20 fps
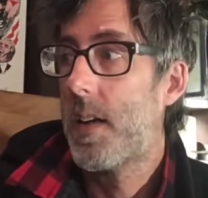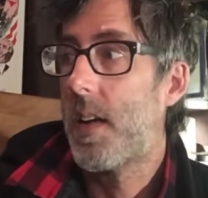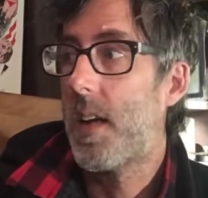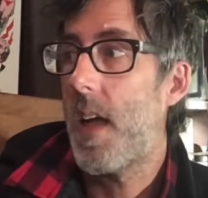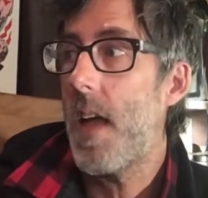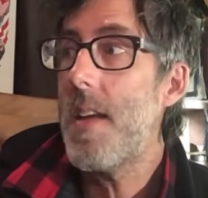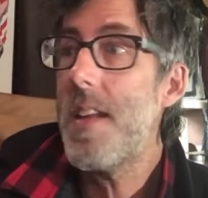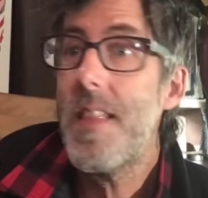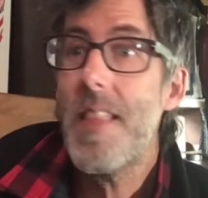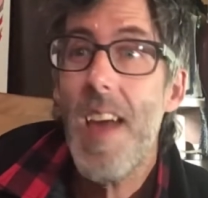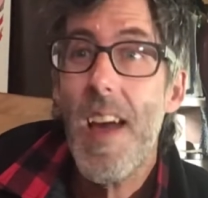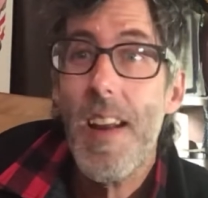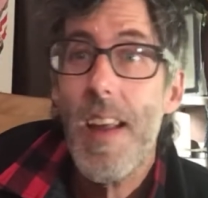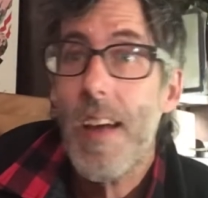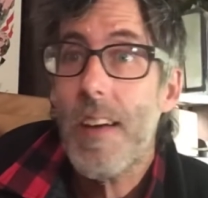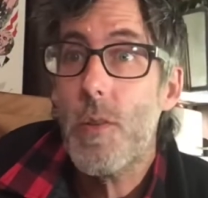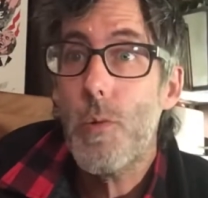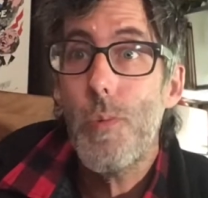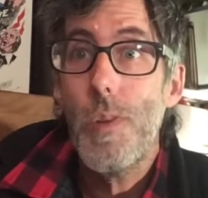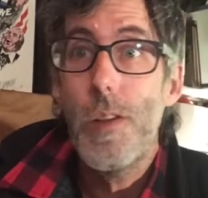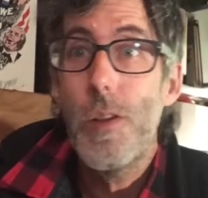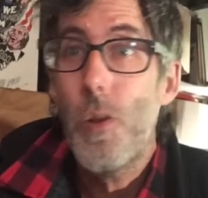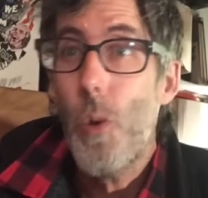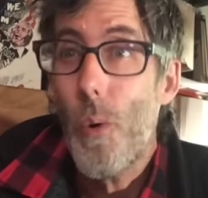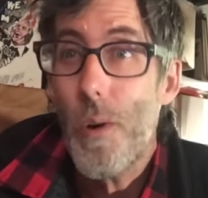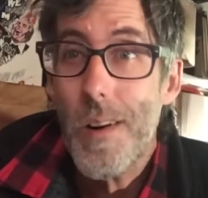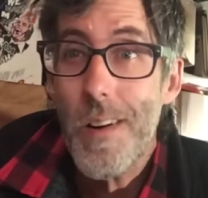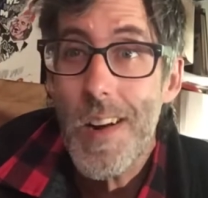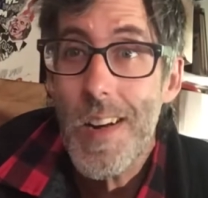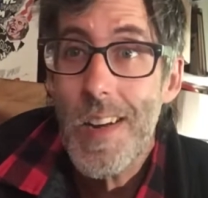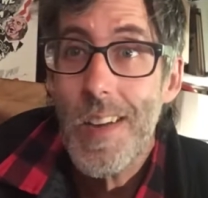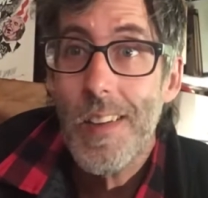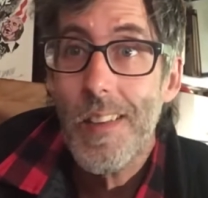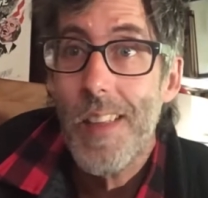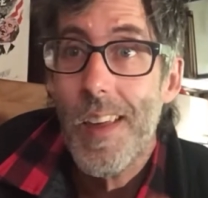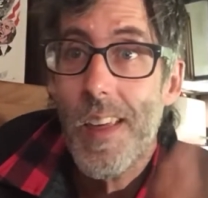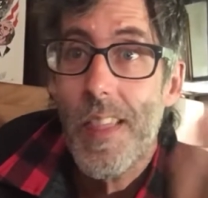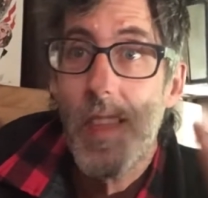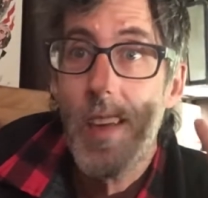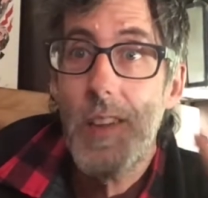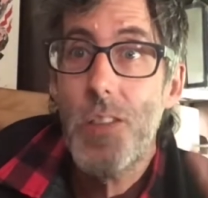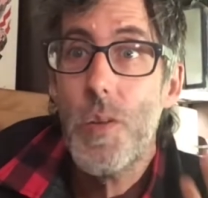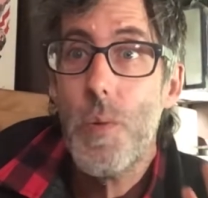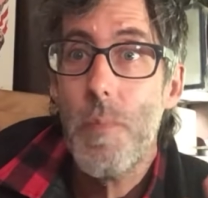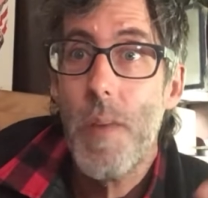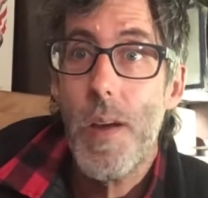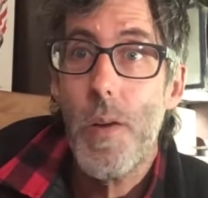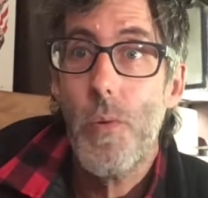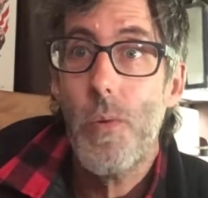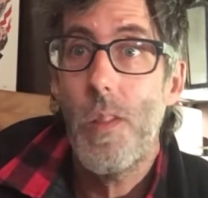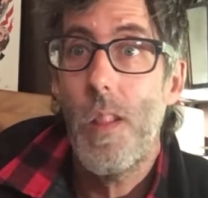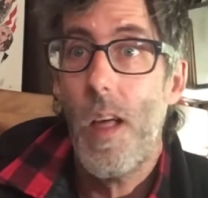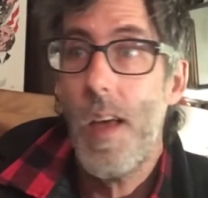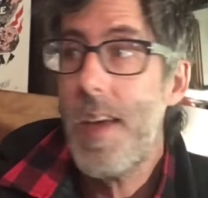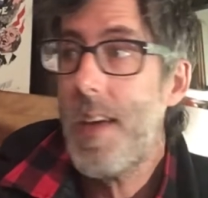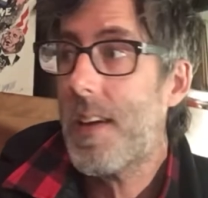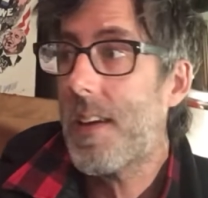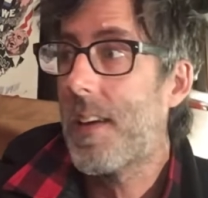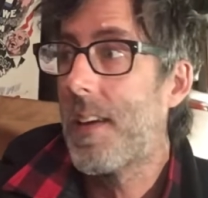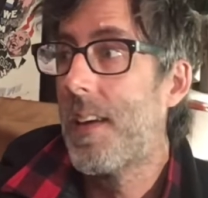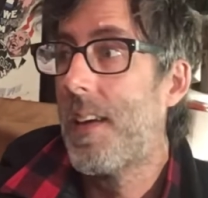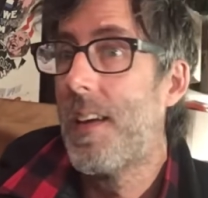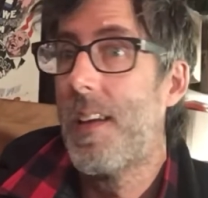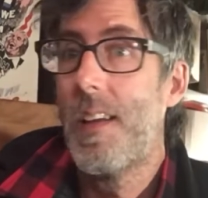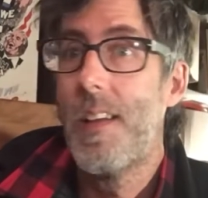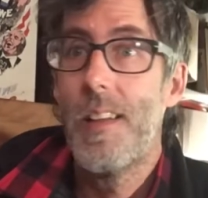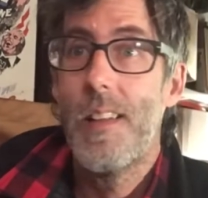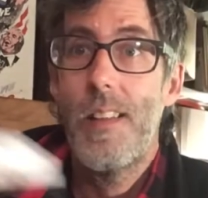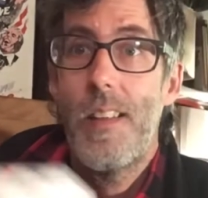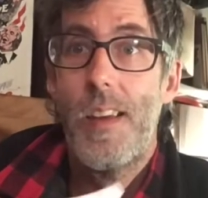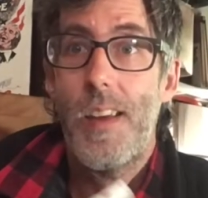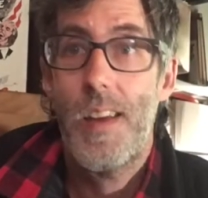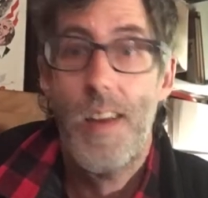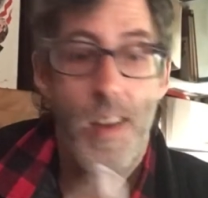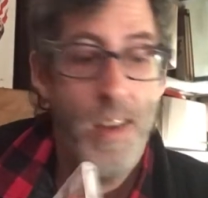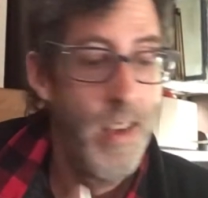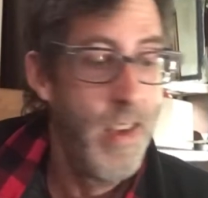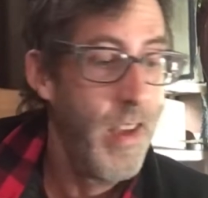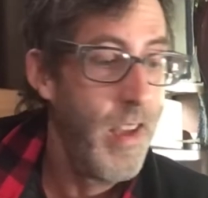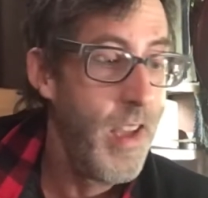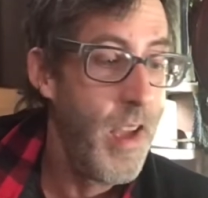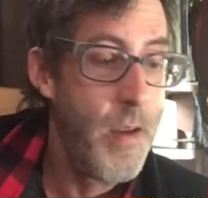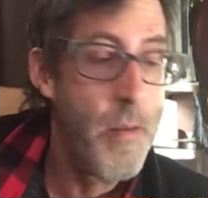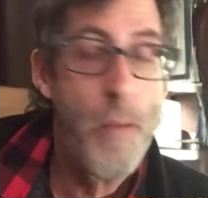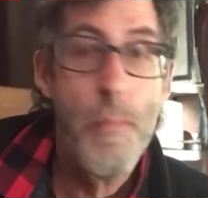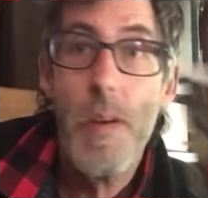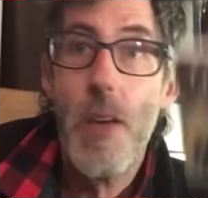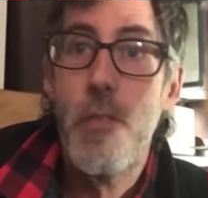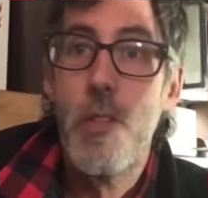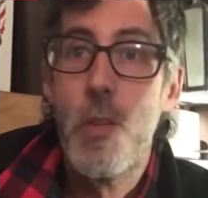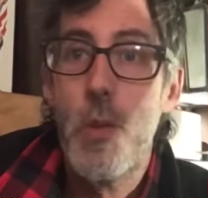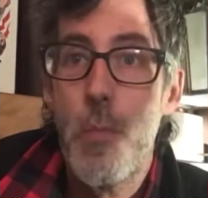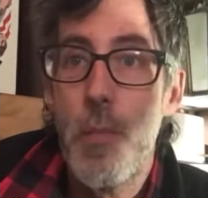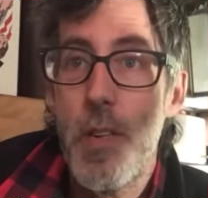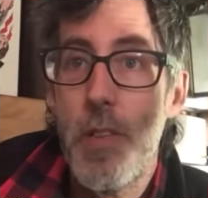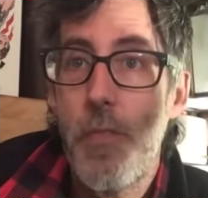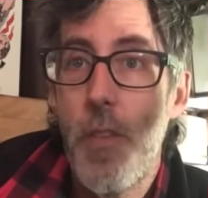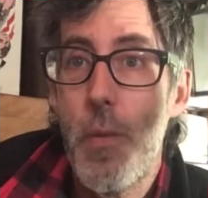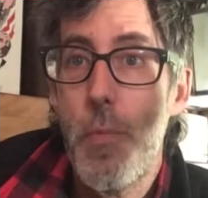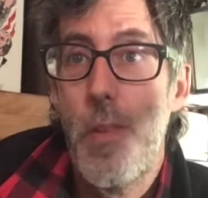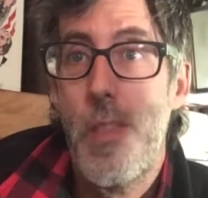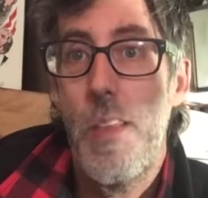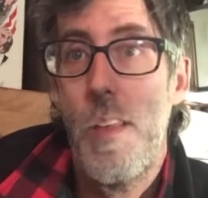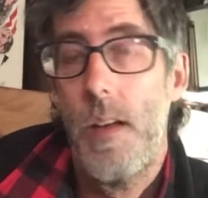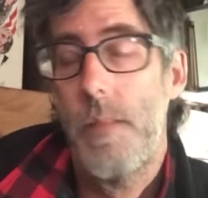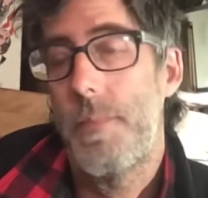In that actual lore in it, like things you might like I'm having so much fun with it.